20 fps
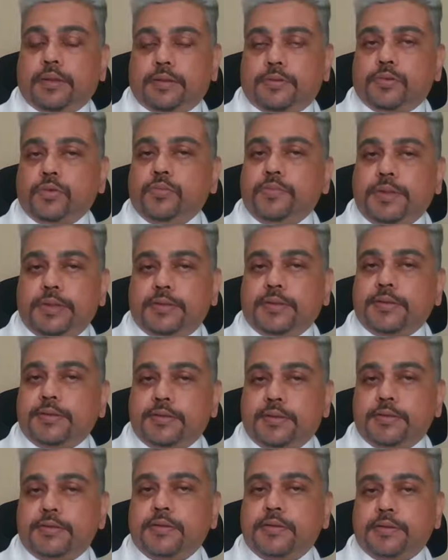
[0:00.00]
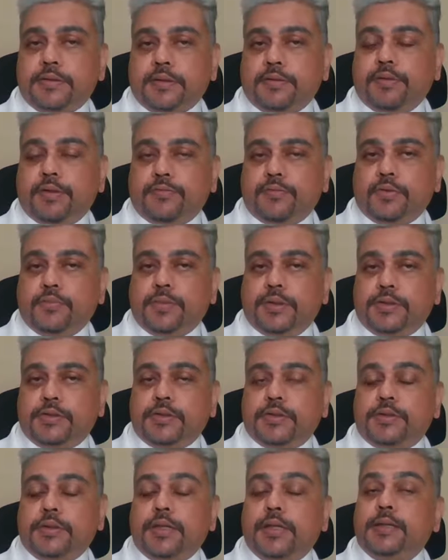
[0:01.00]
at 2 meters distance away from
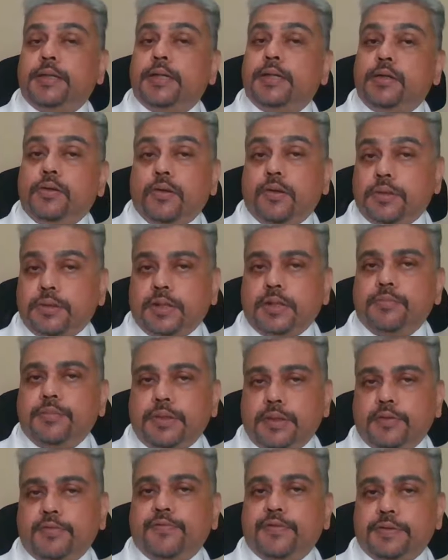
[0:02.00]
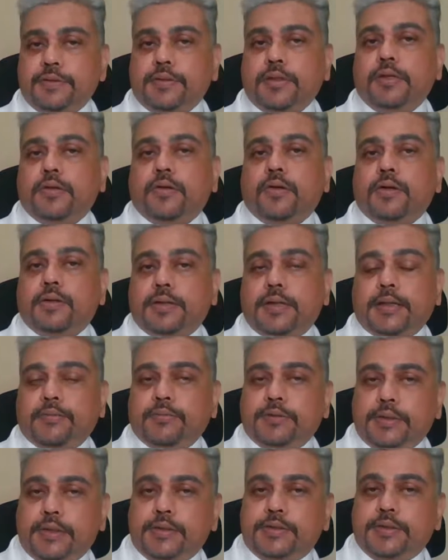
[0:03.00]
each other and are not coming in physical
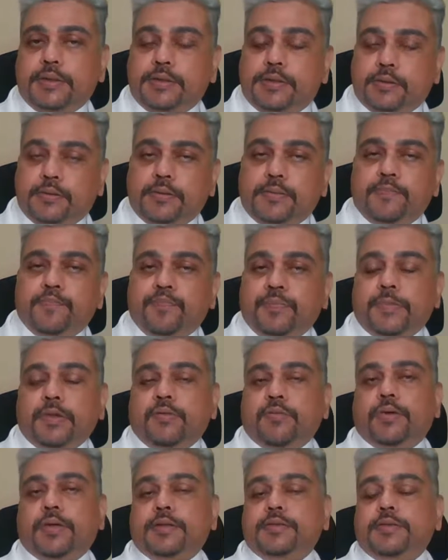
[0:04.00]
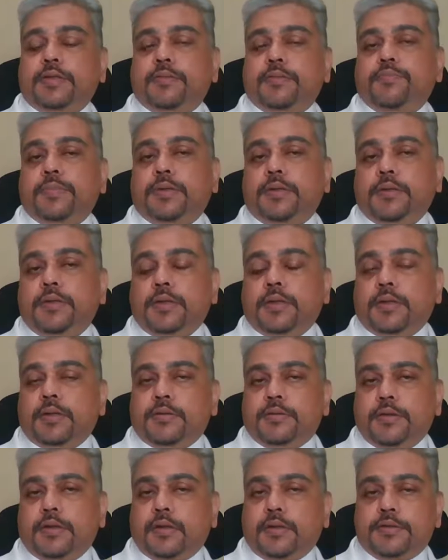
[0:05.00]
contact with each other. For example,
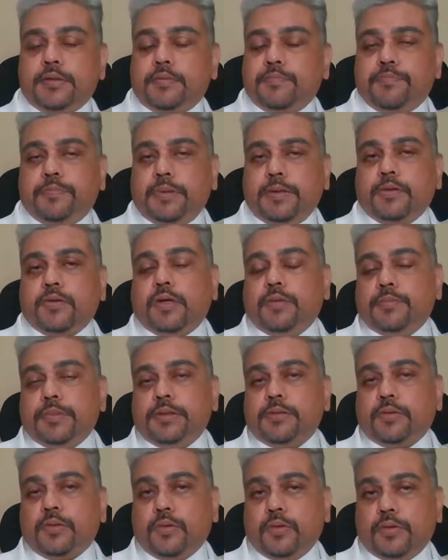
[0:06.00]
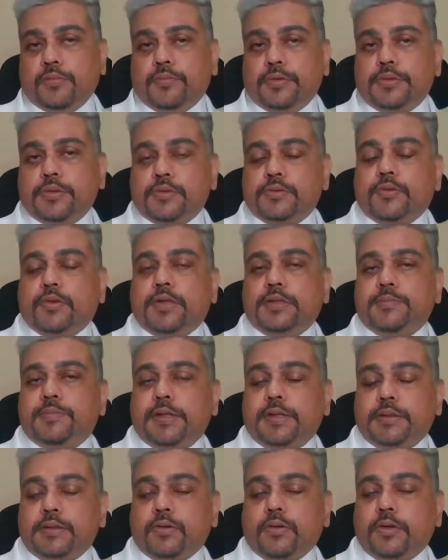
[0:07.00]
a simple common cold, which is caused
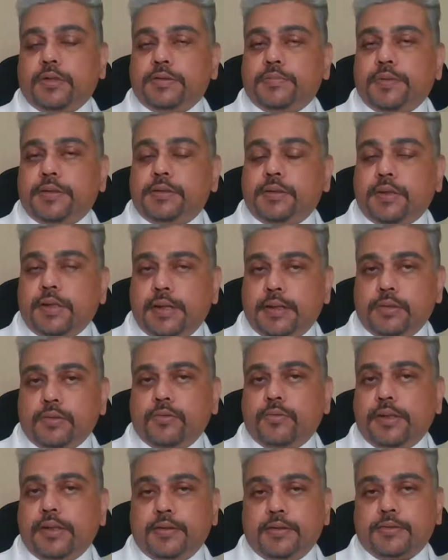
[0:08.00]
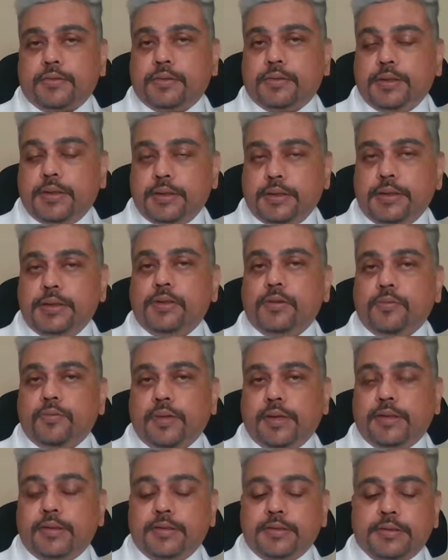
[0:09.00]
by the rhinovirus or the
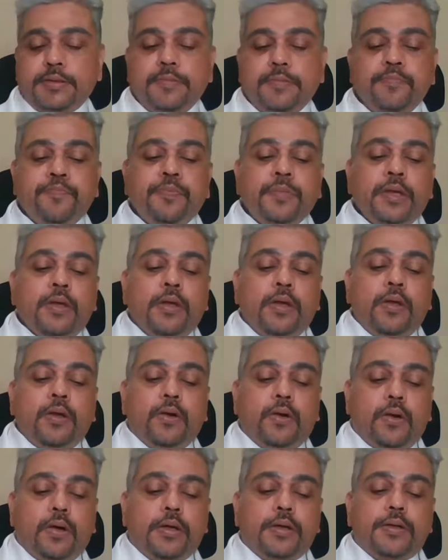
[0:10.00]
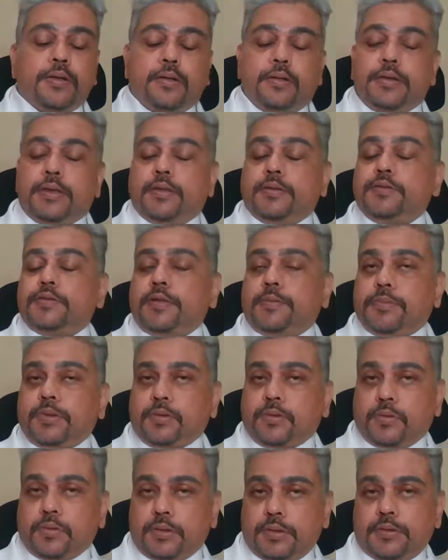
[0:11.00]
adenovirus, or a
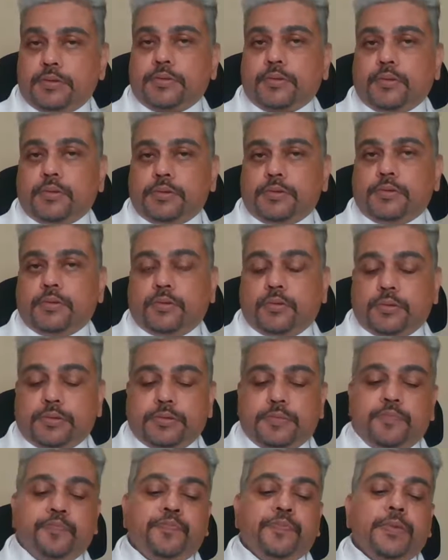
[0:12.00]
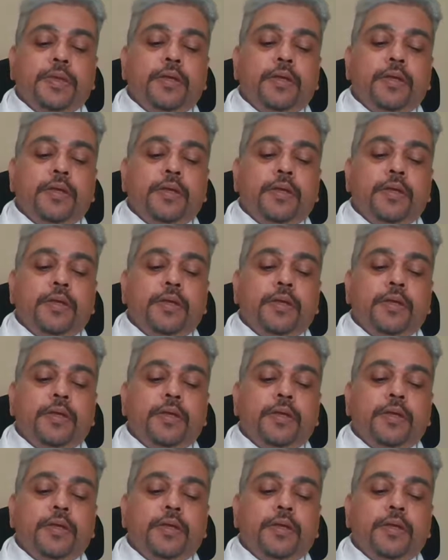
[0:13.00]
streptococcal sore throat,